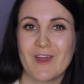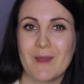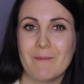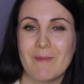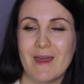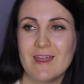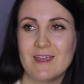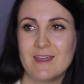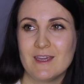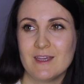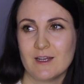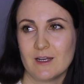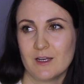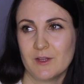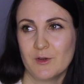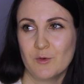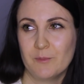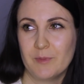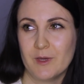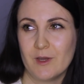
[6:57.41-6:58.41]
They may get a
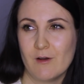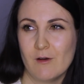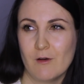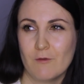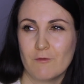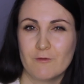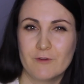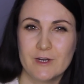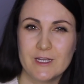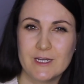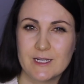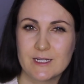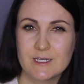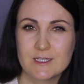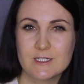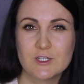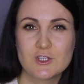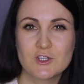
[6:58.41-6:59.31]
little bit of reading to